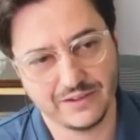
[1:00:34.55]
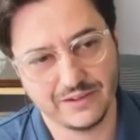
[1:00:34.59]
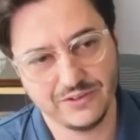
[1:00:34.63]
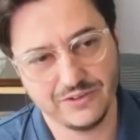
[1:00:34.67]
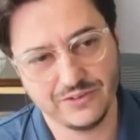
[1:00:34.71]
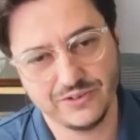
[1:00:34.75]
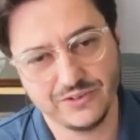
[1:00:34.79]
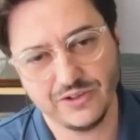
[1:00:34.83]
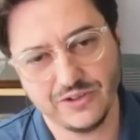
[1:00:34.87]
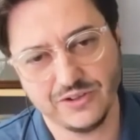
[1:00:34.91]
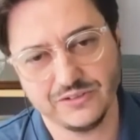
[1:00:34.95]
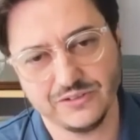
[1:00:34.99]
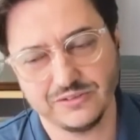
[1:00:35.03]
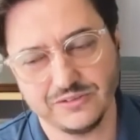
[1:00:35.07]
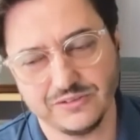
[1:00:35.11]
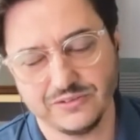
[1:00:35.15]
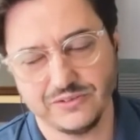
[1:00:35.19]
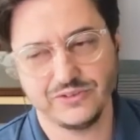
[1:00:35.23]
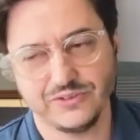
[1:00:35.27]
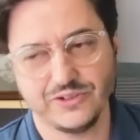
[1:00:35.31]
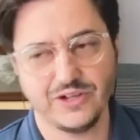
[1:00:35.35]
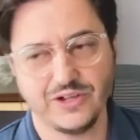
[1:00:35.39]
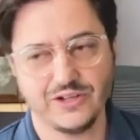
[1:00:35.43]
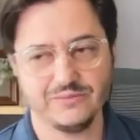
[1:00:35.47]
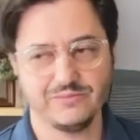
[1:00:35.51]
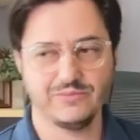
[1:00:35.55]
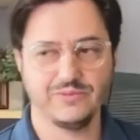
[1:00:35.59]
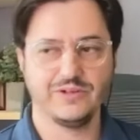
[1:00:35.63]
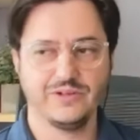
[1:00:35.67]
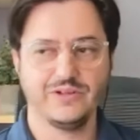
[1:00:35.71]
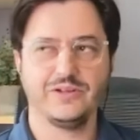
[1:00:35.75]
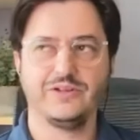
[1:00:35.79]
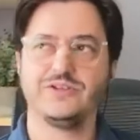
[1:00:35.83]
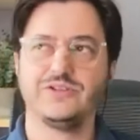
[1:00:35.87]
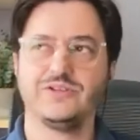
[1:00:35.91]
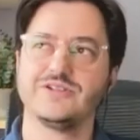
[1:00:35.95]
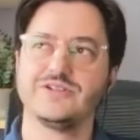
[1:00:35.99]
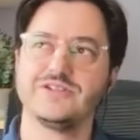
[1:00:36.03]
you don't you're not
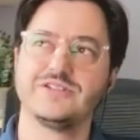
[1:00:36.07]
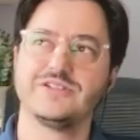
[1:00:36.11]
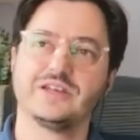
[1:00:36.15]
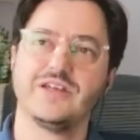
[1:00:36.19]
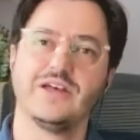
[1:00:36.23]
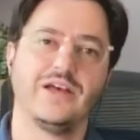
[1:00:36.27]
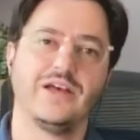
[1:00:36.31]
just